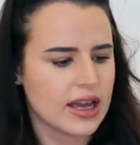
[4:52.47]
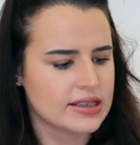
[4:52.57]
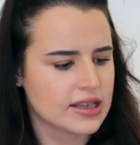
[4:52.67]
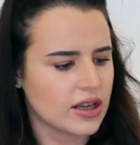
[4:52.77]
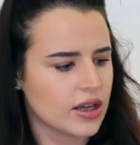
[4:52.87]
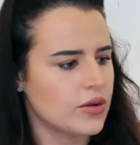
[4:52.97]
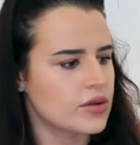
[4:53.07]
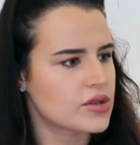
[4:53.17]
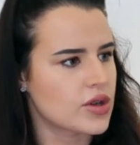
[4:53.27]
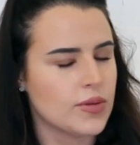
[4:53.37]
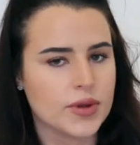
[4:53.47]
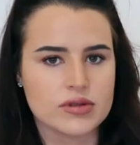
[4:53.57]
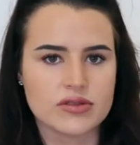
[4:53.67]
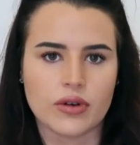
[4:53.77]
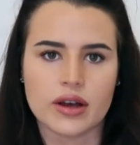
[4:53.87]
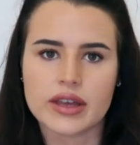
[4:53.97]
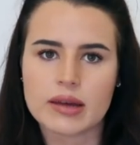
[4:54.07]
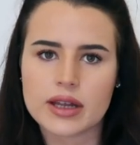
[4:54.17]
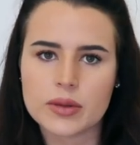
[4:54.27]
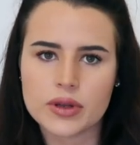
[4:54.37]
It's gonna go so beautiful. I think
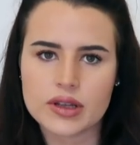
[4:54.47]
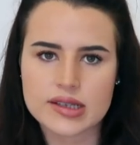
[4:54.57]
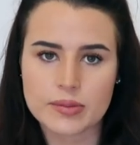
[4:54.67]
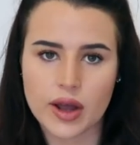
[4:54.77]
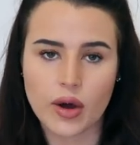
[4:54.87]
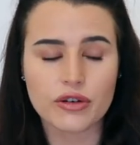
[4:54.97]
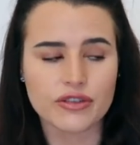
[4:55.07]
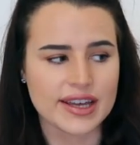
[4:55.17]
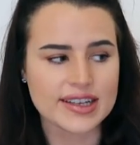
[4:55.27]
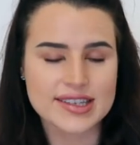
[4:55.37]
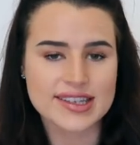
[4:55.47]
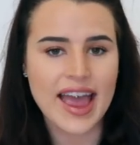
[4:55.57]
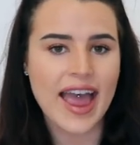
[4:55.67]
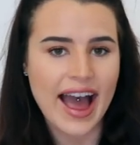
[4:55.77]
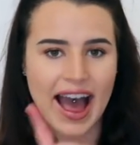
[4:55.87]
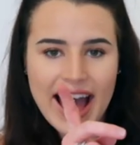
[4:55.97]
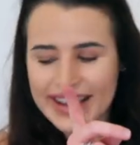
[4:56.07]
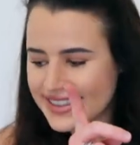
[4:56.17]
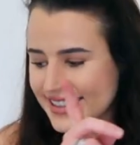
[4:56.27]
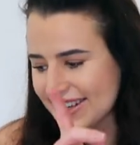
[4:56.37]
I'm gonna put this in my office.
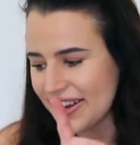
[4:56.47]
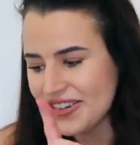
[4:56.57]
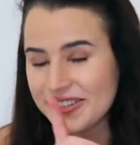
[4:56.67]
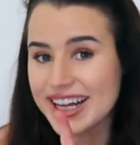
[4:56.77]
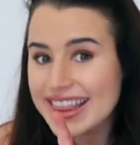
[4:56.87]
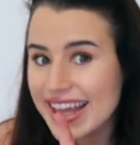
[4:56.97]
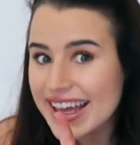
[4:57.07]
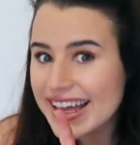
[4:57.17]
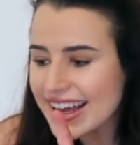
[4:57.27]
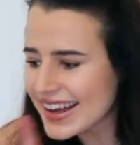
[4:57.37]
And to go with it,